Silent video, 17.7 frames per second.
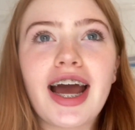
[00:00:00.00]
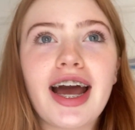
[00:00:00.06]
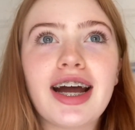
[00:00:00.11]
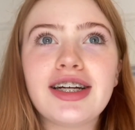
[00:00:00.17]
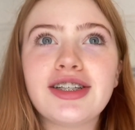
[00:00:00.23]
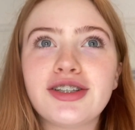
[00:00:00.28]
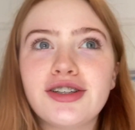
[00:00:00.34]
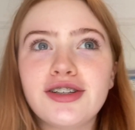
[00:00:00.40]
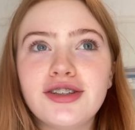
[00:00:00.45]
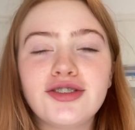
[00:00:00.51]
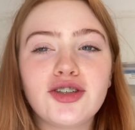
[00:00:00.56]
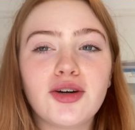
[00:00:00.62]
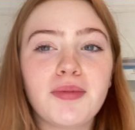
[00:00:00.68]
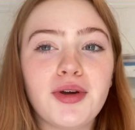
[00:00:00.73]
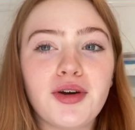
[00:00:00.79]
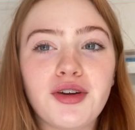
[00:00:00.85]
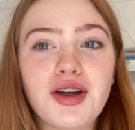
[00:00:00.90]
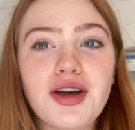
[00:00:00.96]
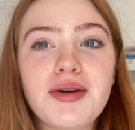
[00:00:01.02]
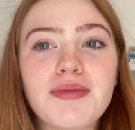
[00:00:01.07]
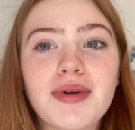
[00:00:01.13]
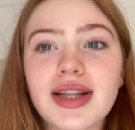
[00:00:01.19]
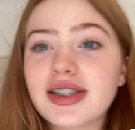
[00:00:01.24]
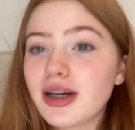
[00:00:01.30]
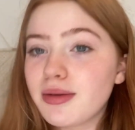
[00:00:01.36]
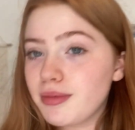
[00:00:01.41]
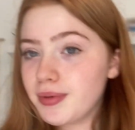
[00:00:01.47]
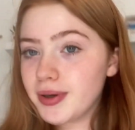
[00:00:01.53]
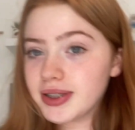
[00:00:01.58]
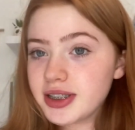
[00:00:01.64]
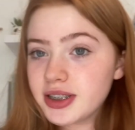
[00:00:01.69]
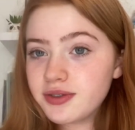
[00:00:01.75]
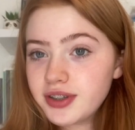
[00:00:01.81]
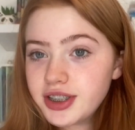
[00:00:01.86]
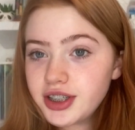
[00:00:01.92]
I don't know if she'll be on it by the time I post
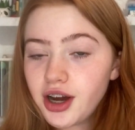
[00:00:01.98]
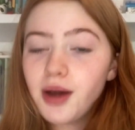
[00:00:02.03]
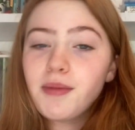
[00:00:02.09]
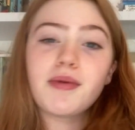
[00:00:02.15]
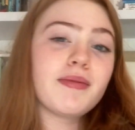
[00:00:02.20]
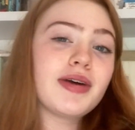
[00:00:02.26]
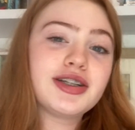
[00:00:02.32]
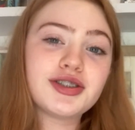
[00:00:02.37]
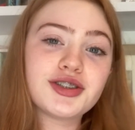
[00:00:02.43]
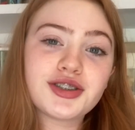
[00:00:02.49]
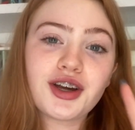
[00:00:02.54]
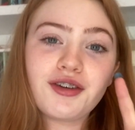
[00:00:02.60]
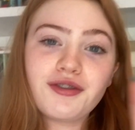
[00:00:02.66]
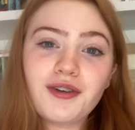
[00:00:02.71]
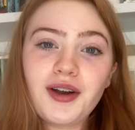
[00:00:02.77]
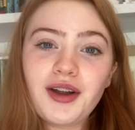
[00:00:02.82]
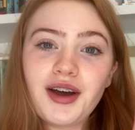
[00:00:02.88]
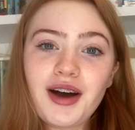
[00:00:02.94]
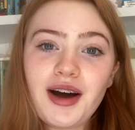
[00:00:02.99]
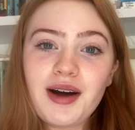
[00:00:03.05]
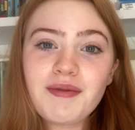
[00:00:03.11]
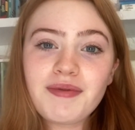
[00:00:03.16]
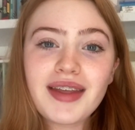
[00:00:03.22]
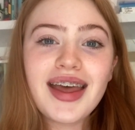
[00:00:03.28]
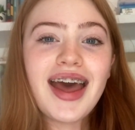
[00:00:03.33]
this video, but make sure to go follow her